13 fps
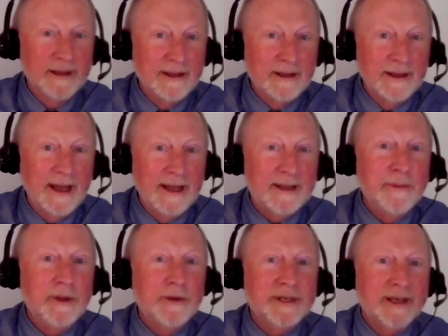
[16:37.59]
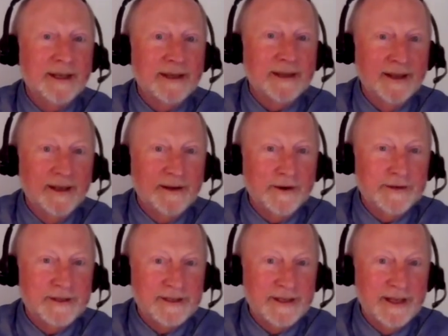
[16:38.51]
like music and are
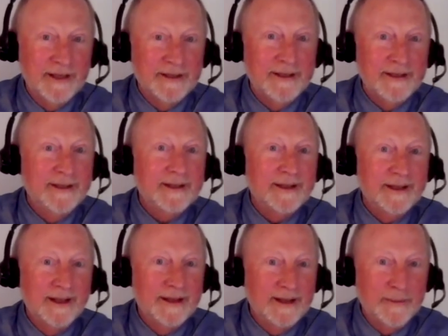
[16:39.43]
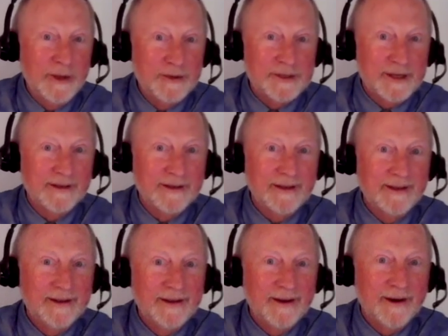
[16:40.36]
skilled in the musical
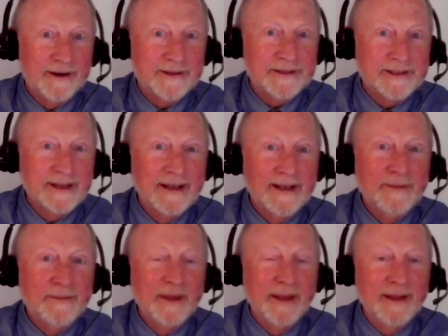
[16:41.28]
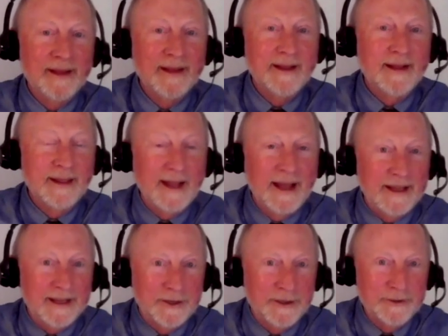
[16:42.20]
arts
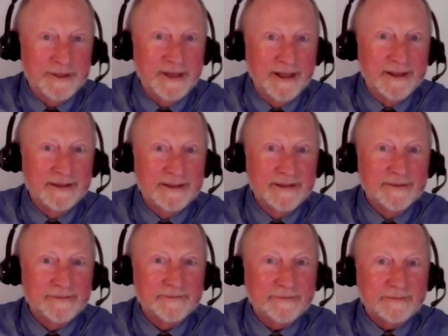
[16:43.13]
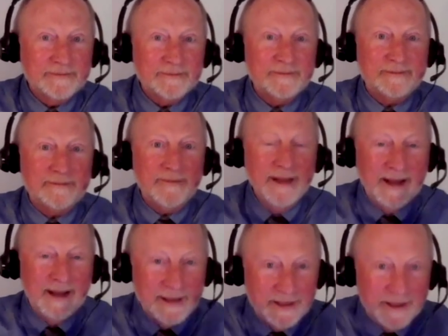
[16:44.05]
like acoustics.
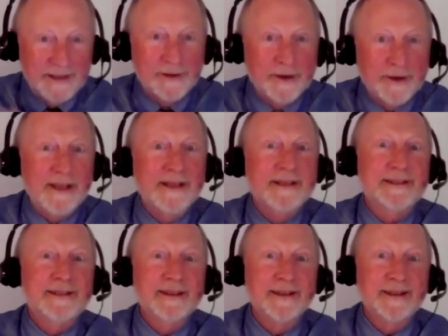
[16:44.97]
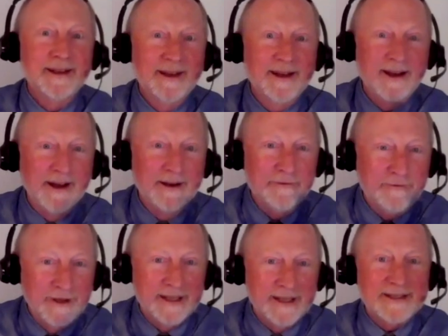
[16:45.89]
I think there is a
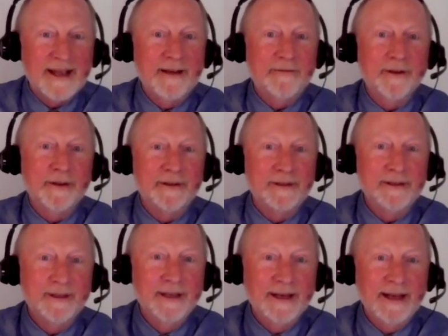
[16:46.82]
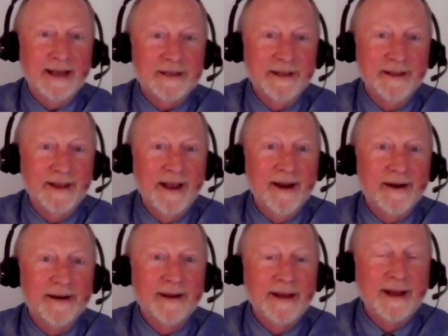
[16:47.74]
philosophical connection
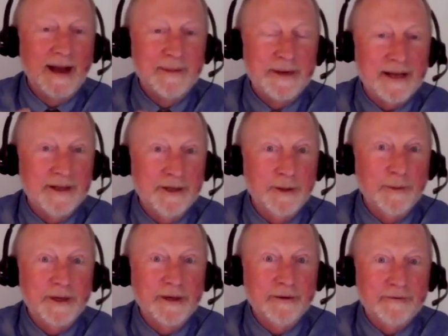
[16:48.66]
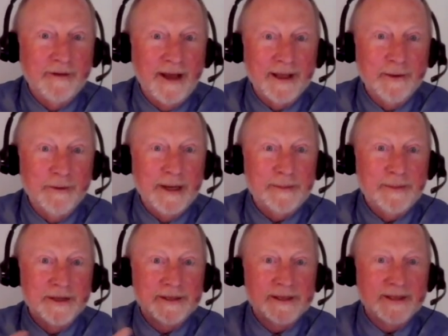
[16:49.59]
there. I'm not a good one to evaluate
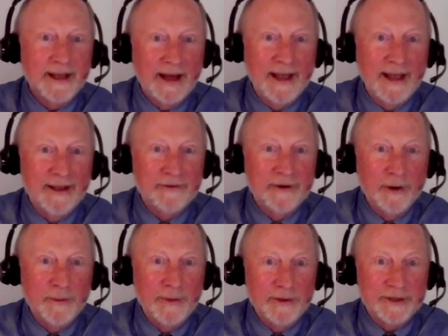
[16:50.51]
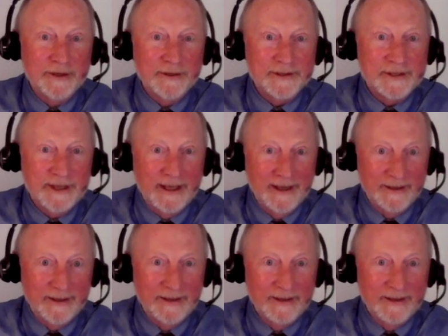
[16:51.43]
because I have no musical skill.